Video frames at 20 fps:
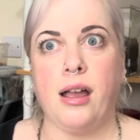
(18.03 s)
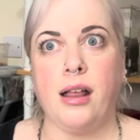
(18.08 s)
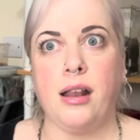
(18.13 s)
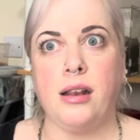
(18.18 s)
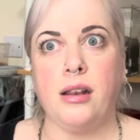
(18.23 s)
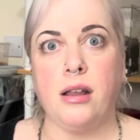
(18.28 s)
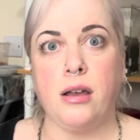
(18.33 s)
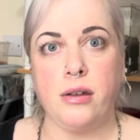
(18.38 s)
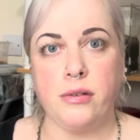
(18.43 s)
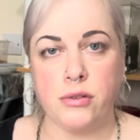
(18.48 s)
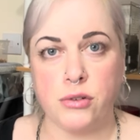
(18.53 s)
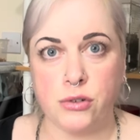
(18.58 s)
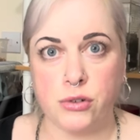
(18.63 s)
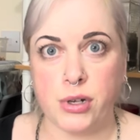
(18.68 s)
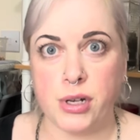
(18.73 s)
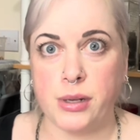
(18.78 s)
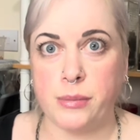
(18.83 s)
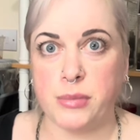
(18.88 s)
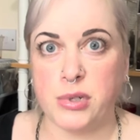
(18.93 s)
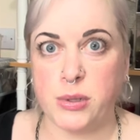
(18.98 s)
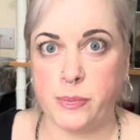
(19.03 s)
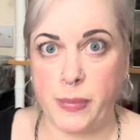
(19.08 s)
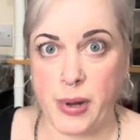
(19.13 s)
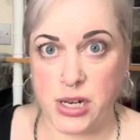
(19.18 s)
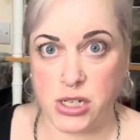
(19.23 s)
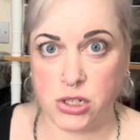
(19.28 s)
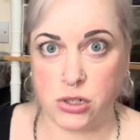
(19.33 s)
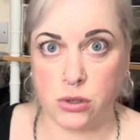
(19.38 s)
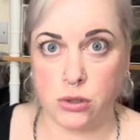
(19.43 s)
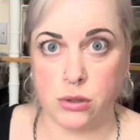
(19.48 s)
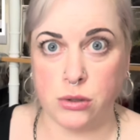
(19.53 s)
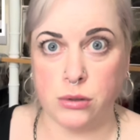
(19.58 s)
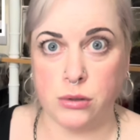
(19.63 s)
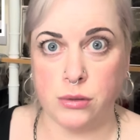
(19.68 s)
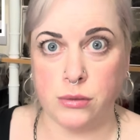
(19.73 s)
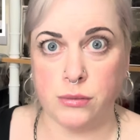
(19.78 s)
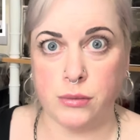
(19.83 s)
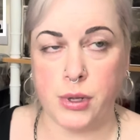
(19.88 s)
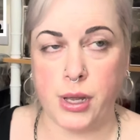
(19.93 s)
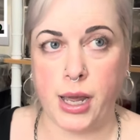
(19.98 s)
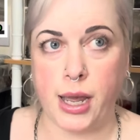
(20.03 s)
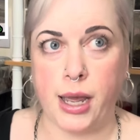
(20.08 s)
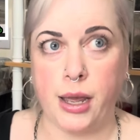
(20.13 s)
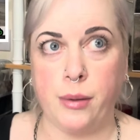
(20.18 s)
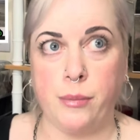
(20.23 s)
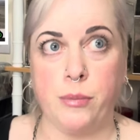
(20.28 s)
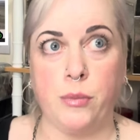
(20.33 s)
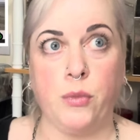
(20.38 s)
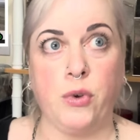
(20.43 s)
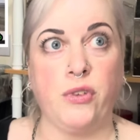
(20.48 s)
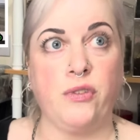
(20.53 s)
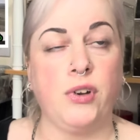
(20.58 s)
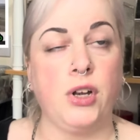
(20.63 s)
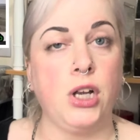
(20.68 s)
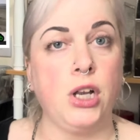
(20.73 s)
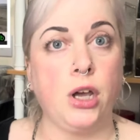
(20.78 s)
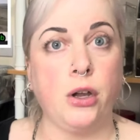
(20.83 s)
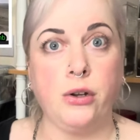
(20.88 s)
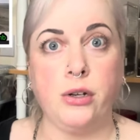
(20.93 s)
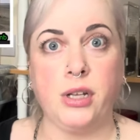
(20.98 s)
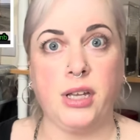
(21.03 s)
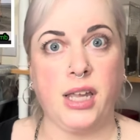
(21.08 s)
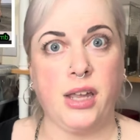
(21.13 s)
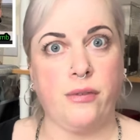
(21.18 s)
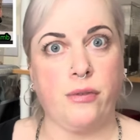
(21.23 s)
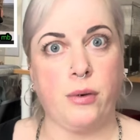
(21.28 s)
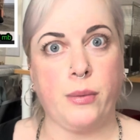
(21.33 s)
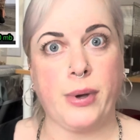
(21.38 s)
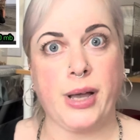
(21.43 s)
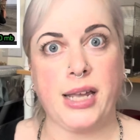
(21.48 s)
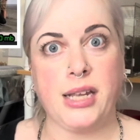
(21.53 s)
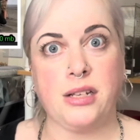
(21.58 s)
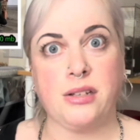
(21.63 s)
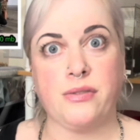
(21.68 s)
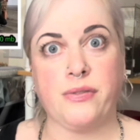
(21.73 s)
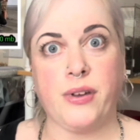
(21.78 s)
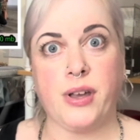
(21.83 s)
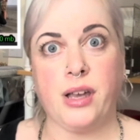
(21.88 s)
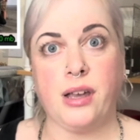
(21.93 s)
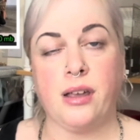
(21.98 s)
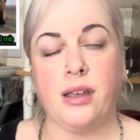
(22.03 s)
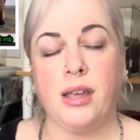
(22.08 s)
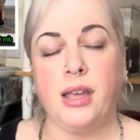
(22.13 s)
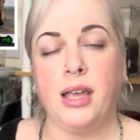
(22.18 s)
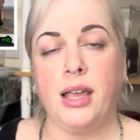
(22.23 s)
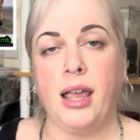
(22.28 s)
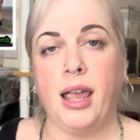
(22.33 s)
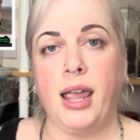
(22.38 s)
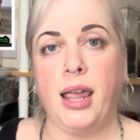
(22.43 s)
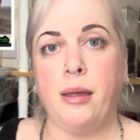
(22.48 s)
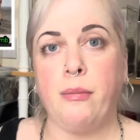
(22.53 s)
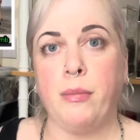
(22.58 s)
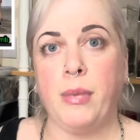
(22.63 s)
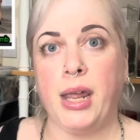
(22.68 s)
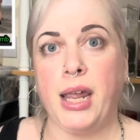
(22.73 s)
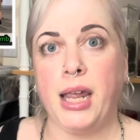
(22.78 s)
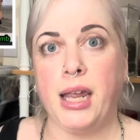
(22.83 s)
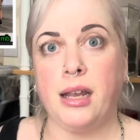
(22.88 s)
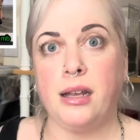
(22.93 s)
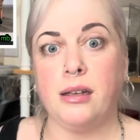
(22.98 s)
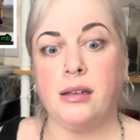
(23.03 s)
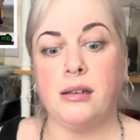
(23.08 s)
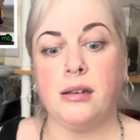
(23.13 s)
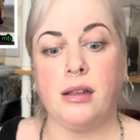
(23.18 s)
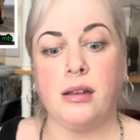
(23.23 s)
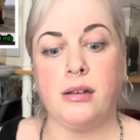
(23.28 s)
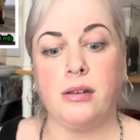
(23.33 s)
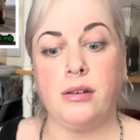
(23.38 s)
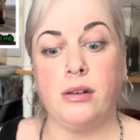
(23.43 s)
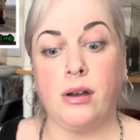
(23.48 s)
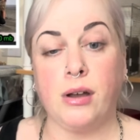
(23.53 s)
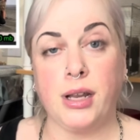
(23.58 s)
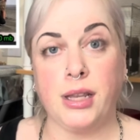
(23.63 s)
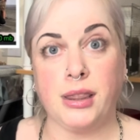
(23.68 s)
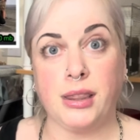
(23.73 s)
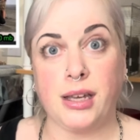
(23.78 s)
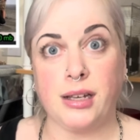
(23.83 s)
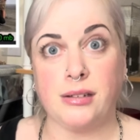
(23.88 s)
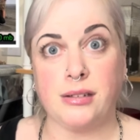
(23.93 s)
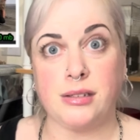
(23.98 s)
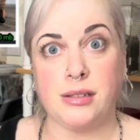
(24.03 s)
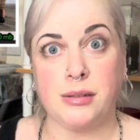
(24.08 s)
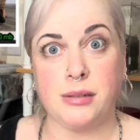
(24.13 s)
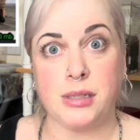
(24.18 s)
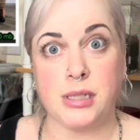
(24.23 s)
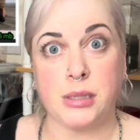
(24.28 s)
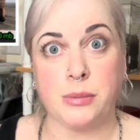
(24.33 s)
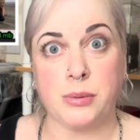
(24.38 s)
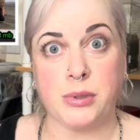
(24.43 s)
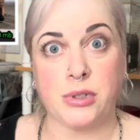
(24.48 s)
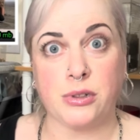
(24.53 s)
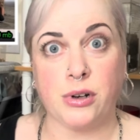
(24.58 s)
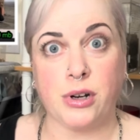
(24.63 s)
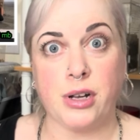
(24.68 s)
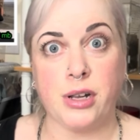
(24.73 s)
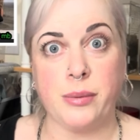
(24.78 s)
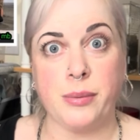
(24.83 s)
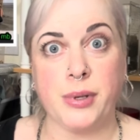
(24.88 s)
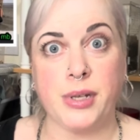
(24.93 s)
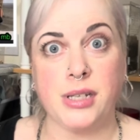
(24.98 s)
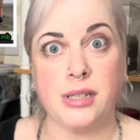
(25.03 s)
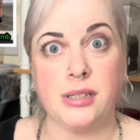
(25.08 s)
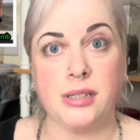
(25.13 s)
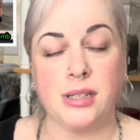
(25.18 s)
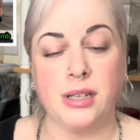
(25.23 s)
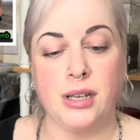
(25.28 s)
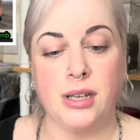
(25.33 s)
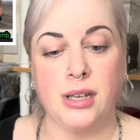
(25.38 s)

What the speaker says: live stream special with a load of giveaways for him hitting 9,000 subscribers,